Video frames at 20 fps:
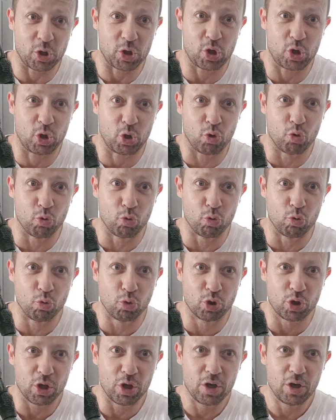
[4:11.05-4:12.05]

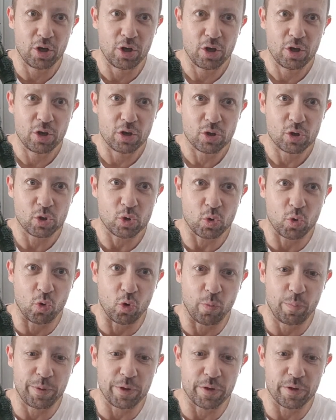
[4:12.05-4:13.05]
huge
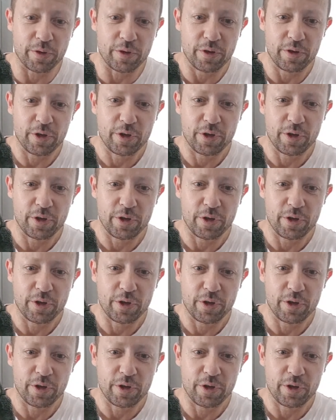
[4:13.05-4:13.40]
scorpion.